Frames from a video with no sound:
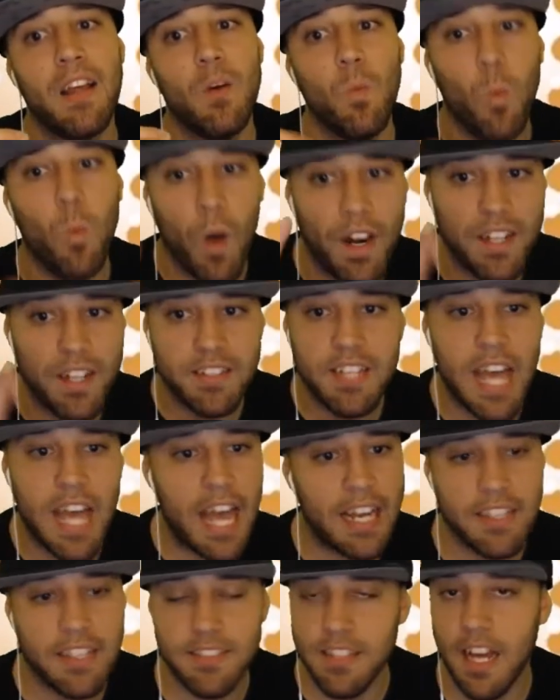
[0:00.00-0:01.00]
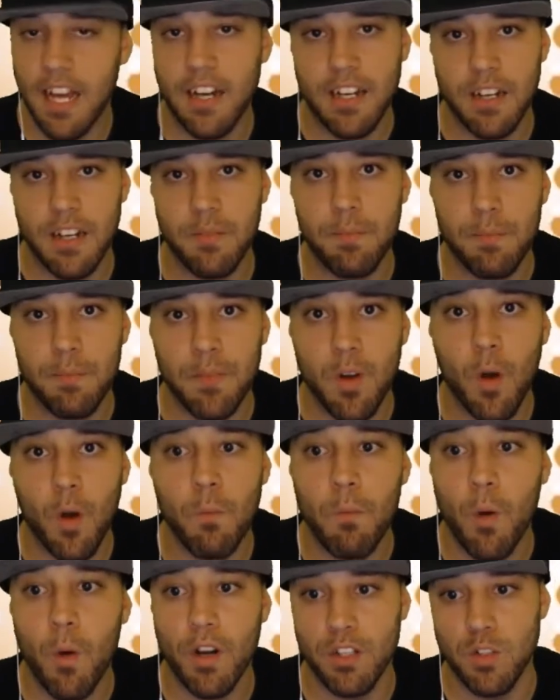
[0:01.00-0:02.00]
one attack is not going to go
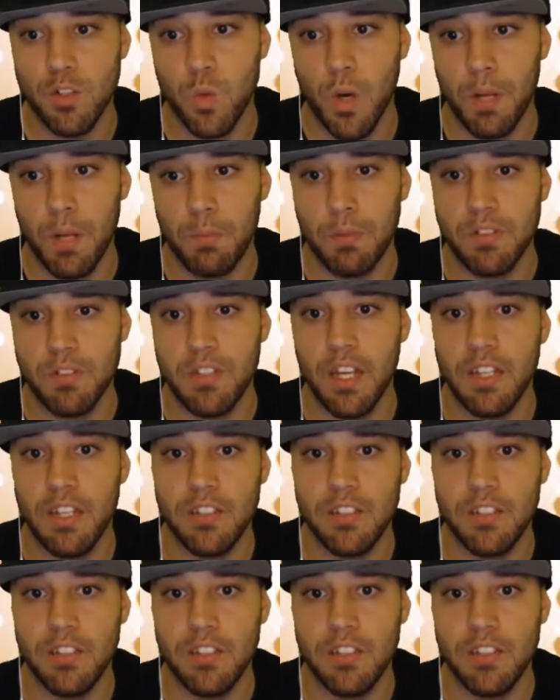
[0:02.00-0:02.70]
more than 20%.